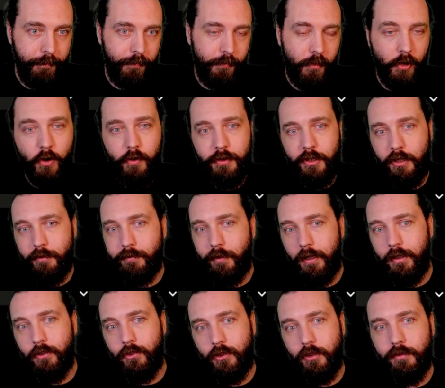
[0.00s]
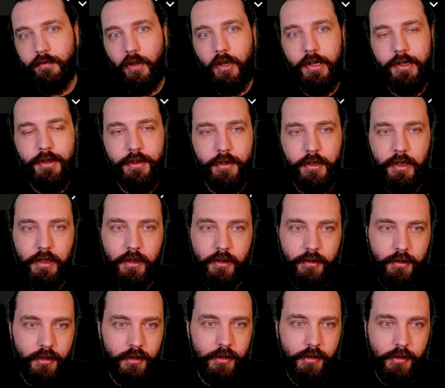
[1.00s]
on the offensive, I
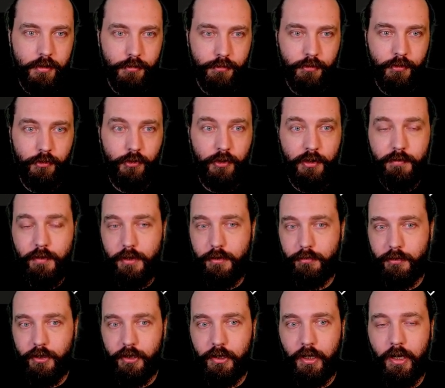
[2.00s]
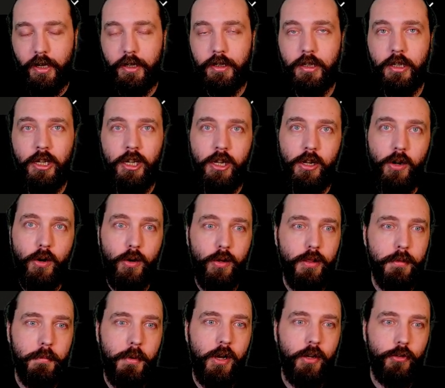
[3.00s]
think the CV-3K or
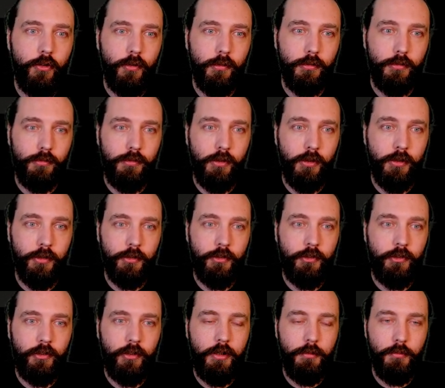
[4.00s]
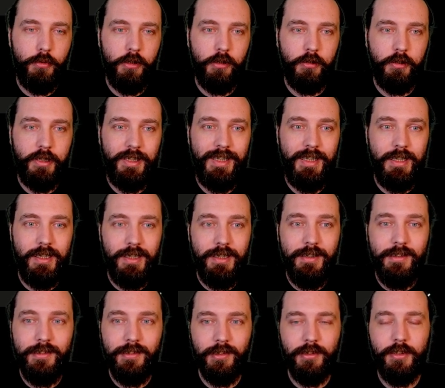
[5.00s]
the Marshall Crux will
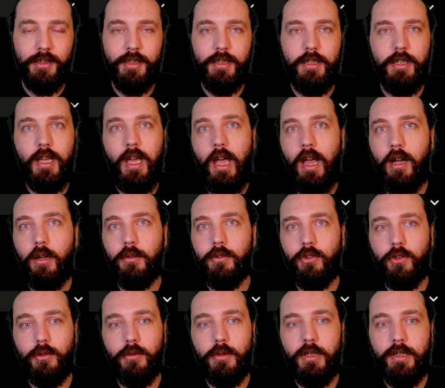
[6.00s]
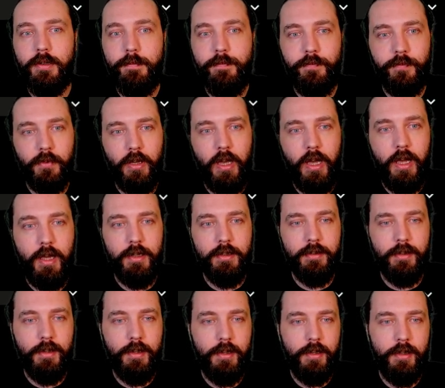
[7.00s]
easily outdo it.
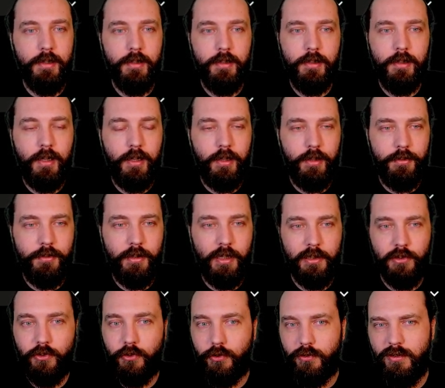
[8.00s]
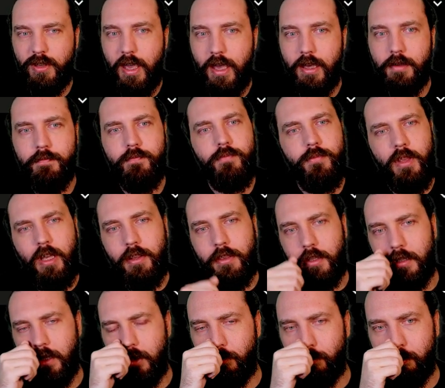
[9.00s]
And I think
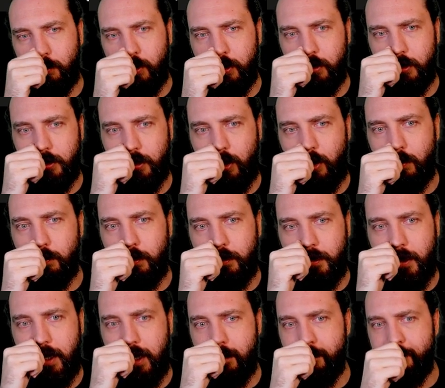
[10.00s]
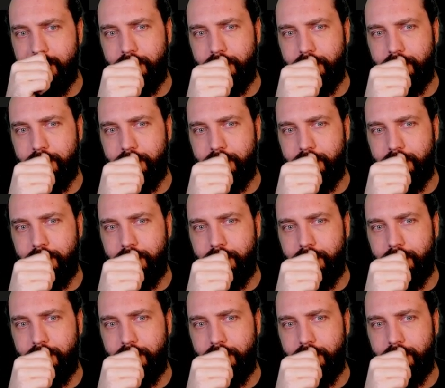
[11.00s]
that's where I'm going to go with that.